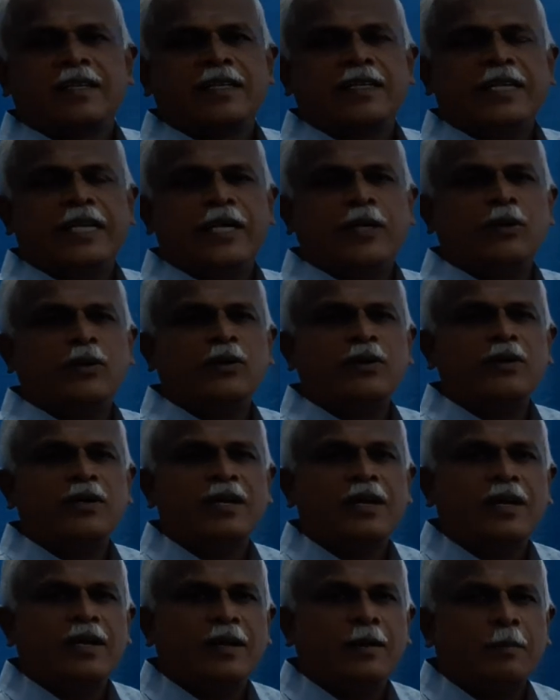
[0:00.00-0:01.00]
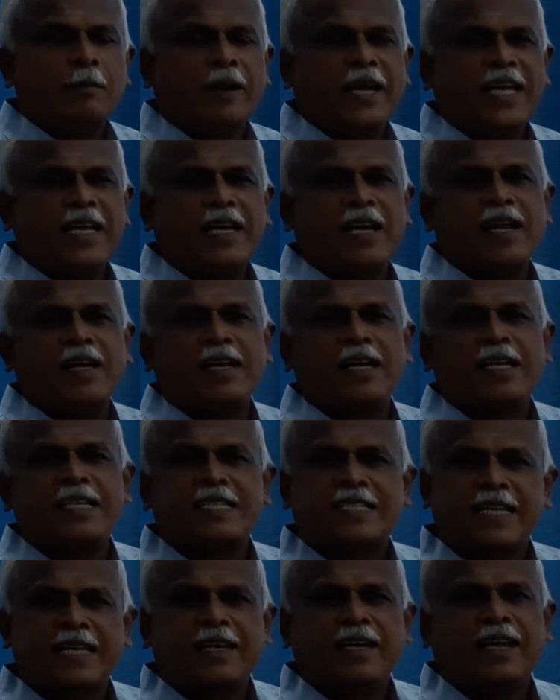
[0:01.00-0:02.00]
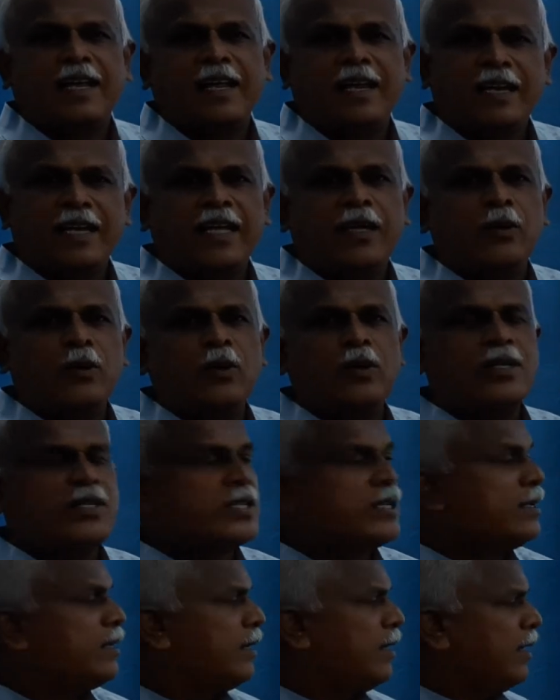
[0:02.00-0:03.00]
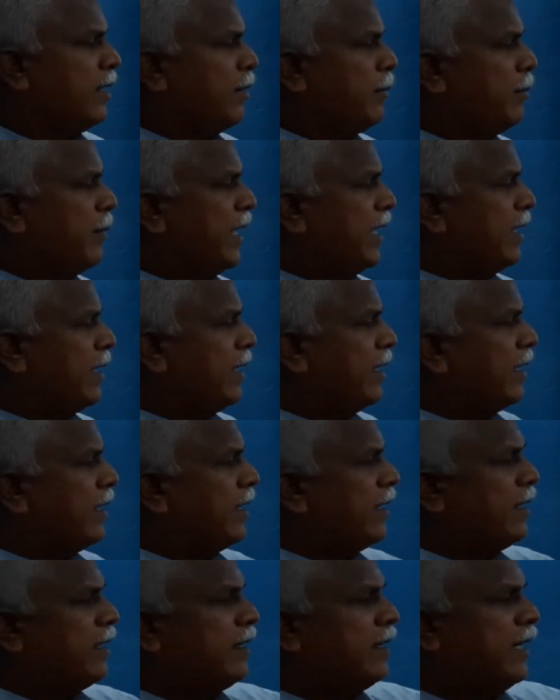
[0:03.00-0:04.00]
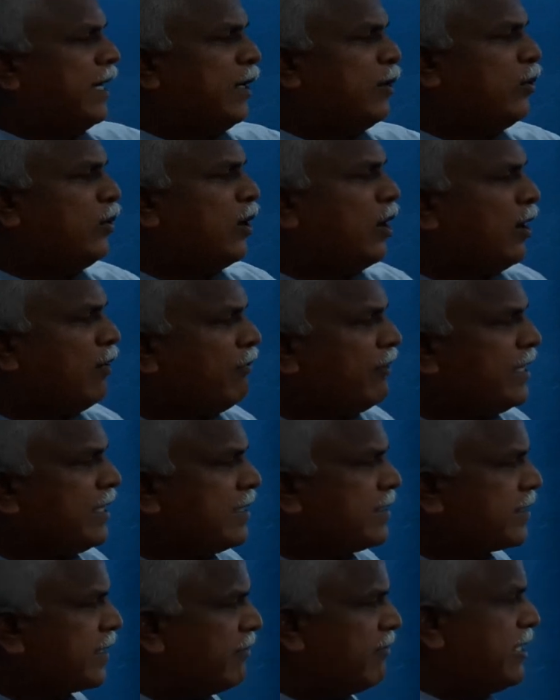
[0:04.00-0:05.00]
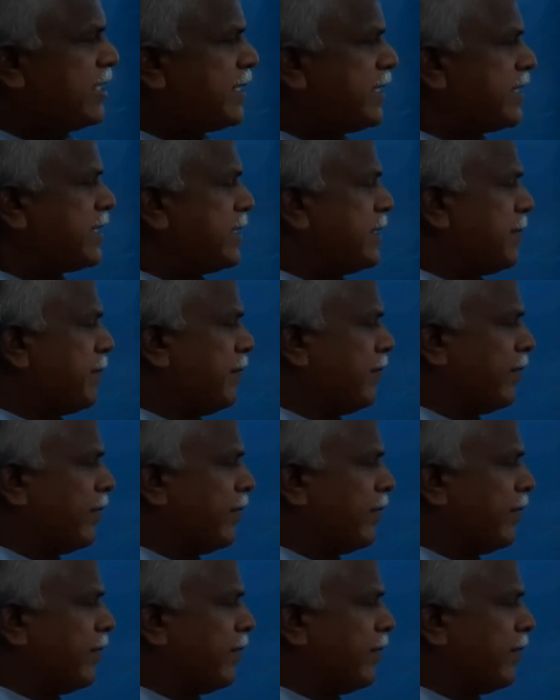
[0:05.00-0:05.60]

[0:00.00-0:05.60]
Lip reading: They don't buy or sell any goods, but they do offer services.